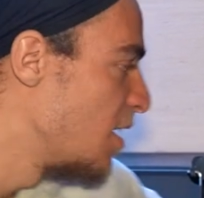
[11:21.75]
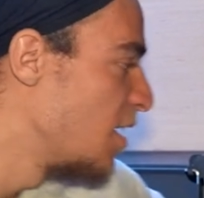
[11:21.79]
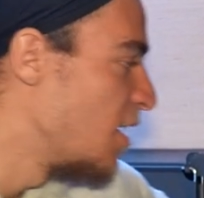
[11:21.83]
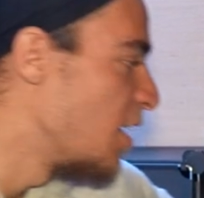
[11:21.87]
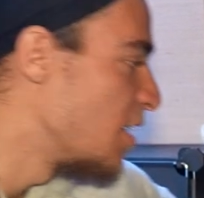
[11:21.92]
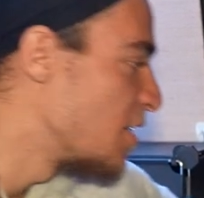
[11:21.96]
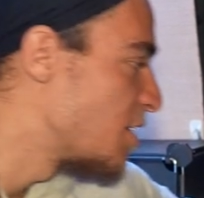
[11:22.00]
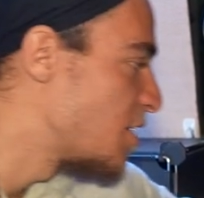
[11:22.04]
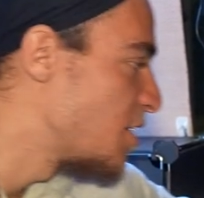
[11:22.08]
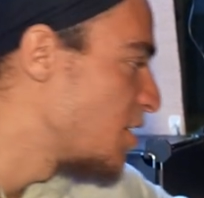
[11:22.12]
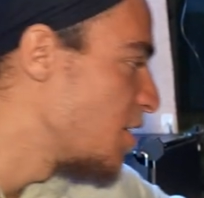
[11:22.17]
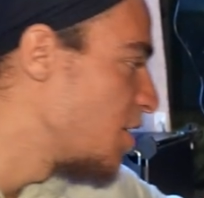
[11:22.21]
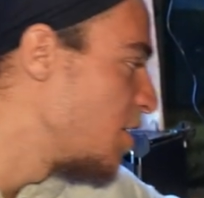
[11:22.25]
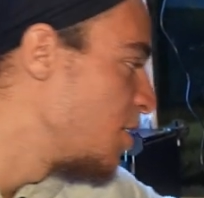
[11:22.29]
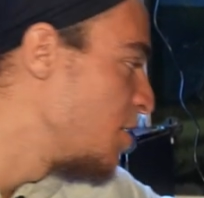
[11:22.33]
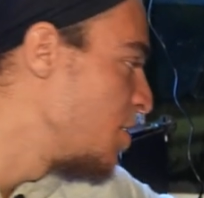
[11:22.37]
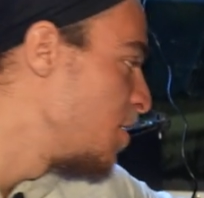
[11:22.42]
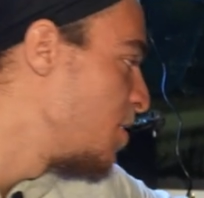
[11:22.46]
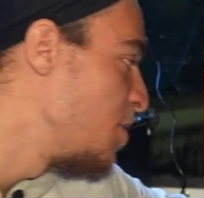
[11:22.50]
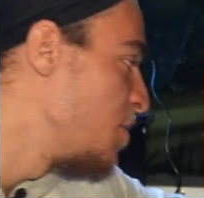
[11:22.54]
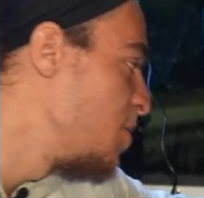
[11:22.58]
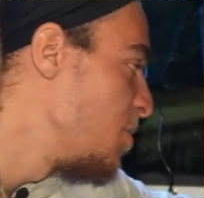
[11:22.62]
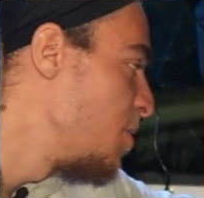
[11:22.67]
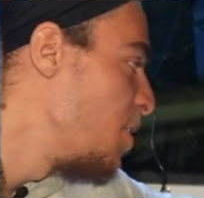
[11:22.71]
I'll show
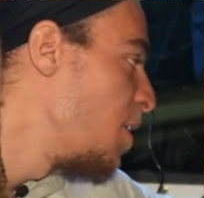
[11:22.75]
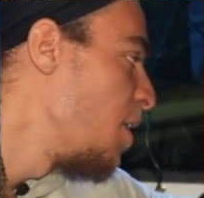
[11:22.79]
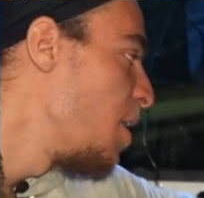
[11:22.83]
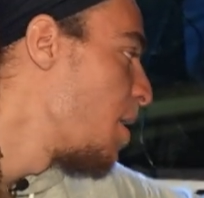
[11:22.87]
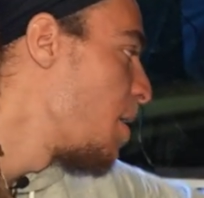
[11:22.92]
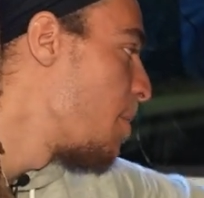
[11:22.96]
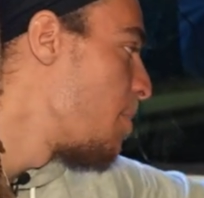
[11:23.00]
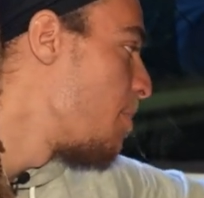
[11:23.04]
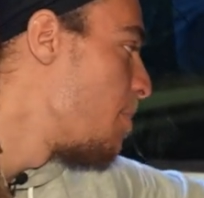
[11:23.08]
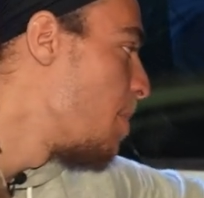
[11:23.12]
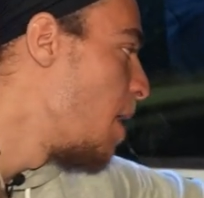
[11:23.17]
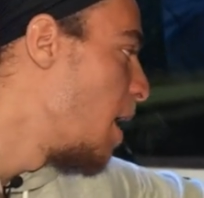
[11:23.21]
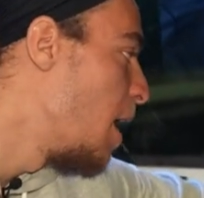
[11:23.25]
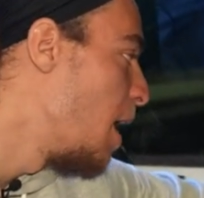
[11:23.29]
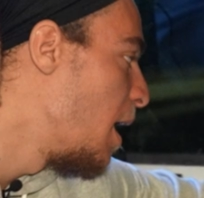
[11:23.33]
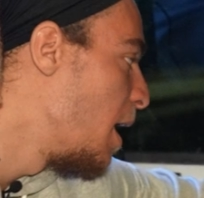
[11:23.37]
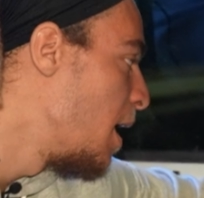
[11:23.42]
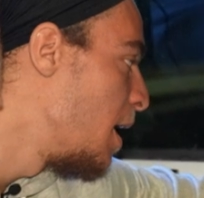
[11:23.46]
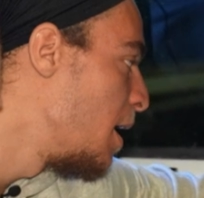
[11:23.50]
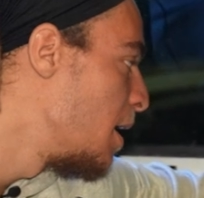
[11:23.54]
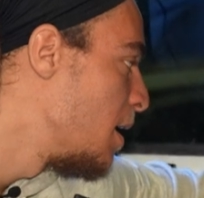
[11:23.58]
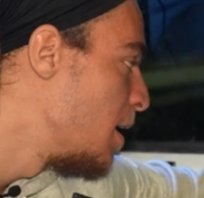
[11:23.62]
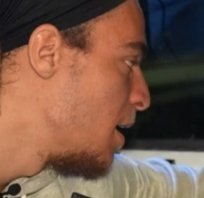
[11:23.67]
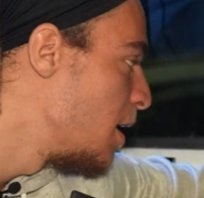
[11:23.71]
you
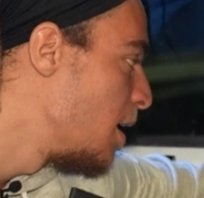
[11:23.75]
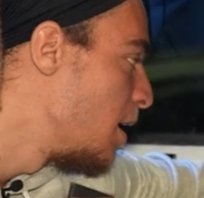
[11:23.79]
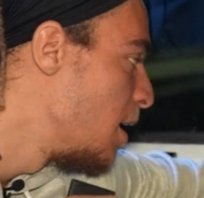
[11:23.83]
my